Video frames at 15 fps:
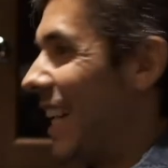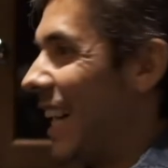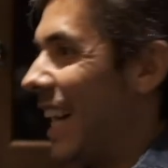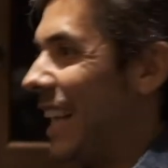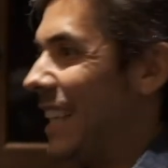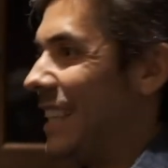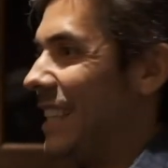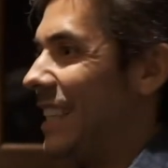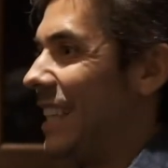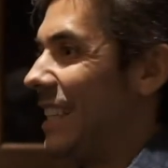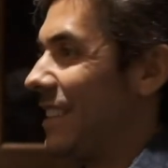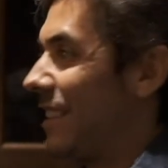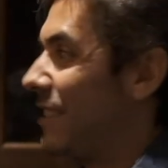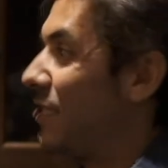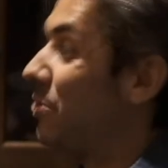and they
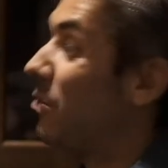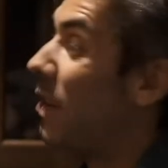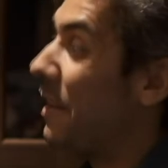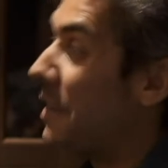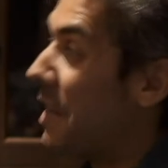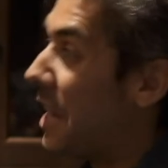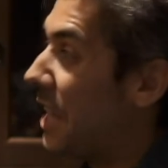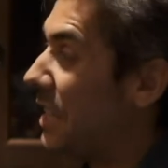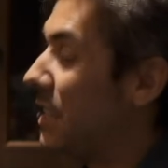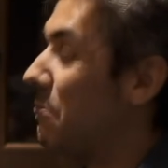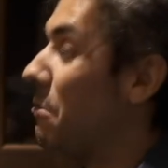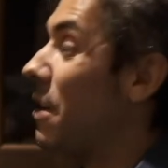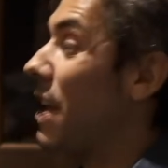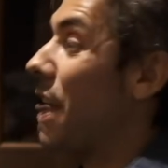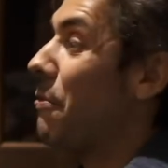started to analyze the
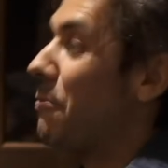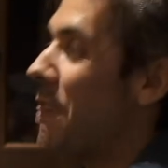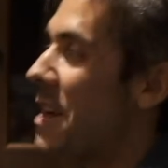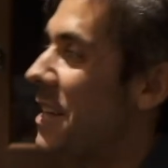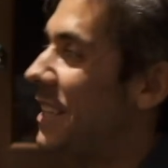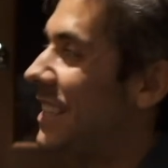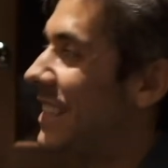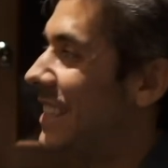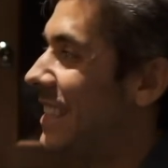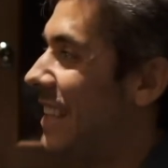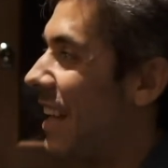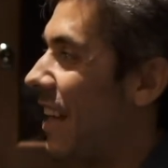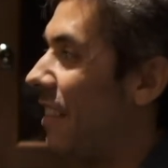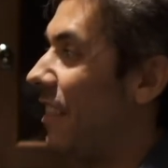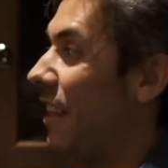way I run,
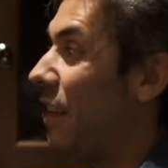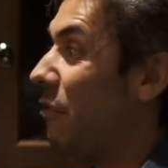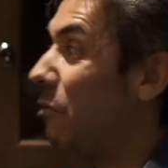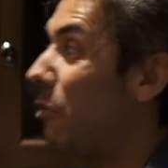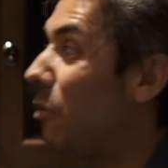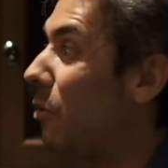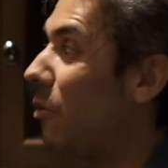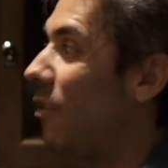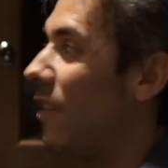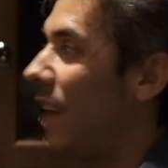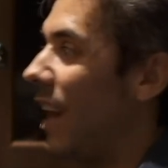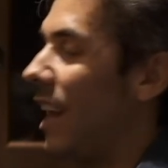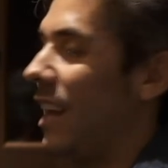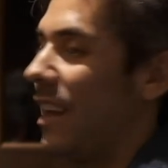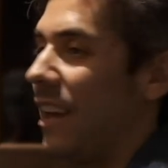and therefore
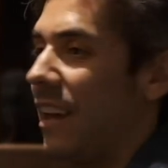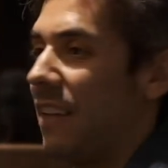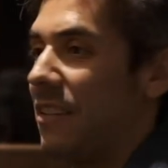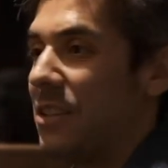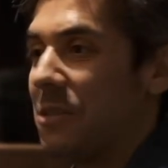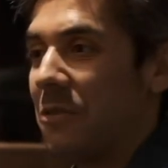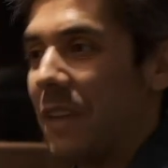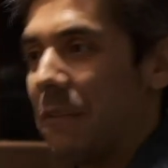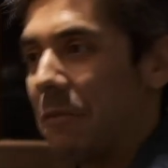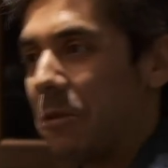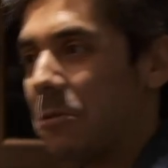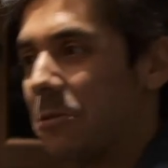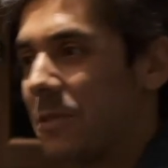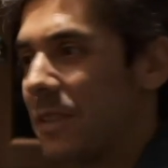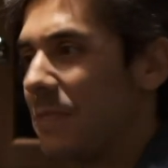they
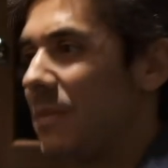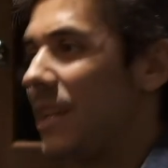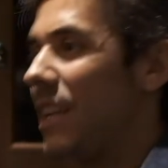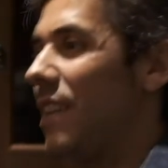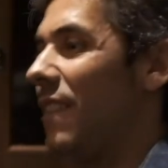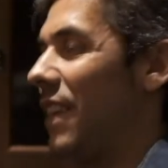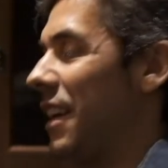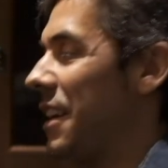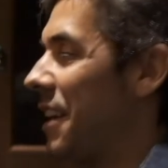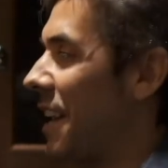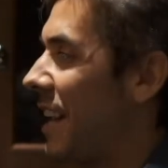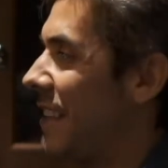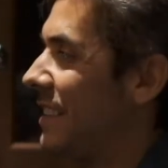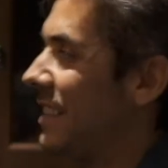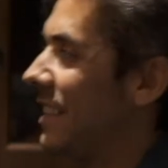recorded me, they
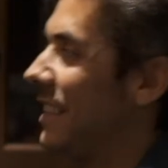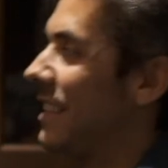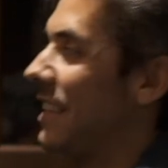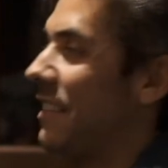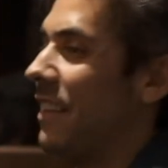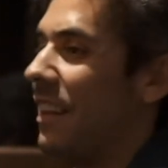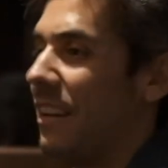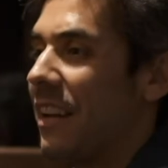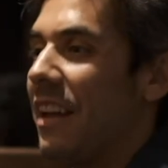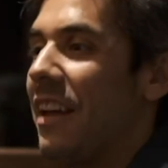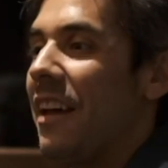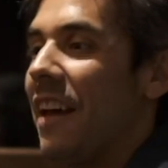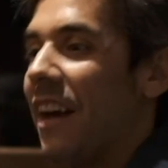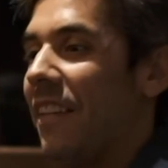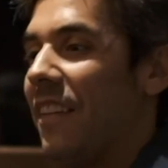analyzed it, and
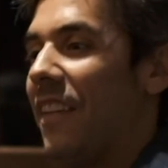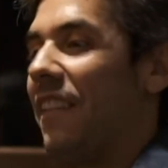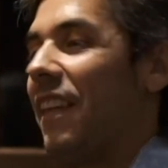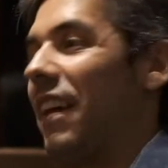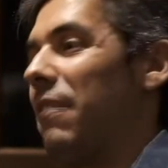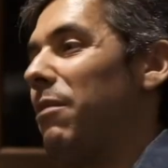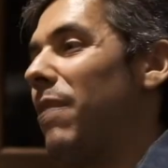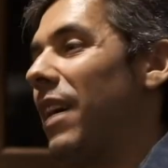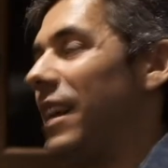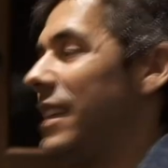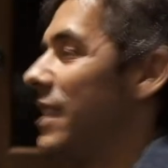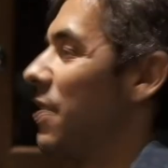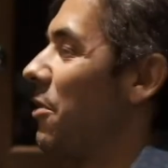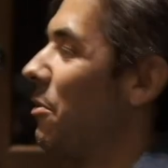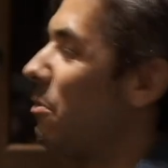then they
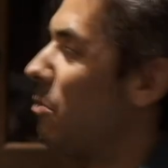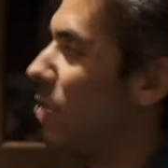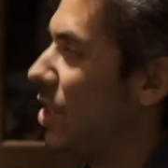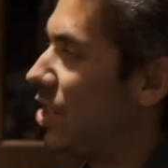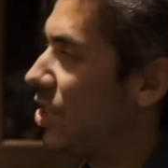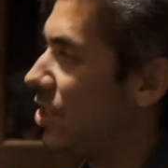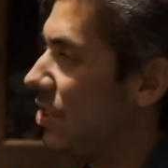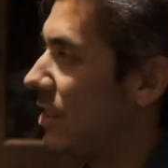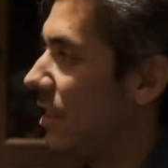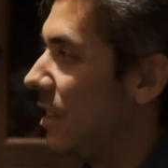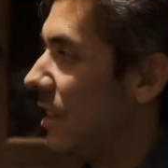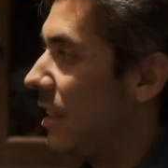advised on which